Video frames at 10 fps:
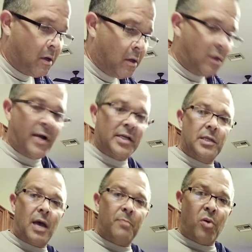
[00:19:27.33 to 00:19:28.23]
The rest
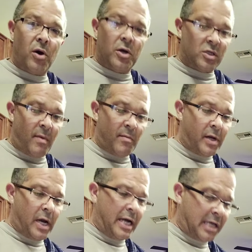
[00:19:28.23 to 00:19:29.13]
of that parsley, remember
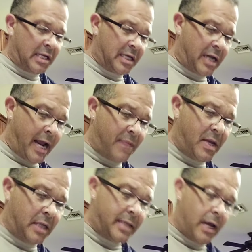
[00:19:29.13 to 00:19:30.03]
you guys, I said I had
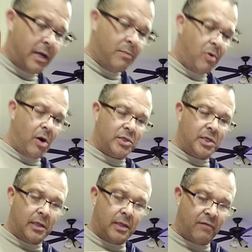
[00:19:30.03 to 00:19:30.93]
the Italian parsley,
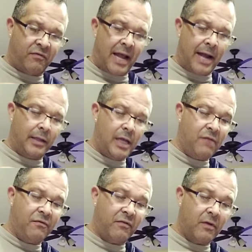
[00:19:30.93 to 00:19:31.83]
the flat
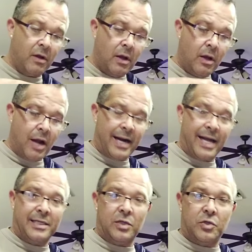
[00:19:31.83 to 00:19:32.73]
leaf, and I
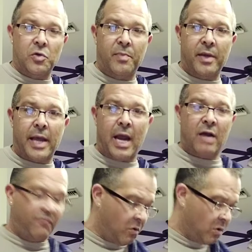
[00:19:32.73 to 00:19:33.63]
did 2 big
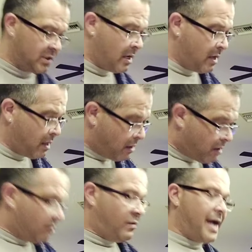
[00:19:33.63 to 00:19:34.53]
handfuls.
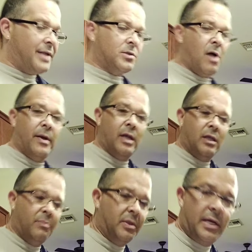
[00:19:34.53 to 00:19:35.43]
That's going in
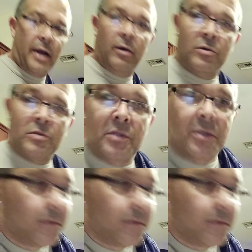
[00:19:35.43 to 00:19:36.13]
the potatoes.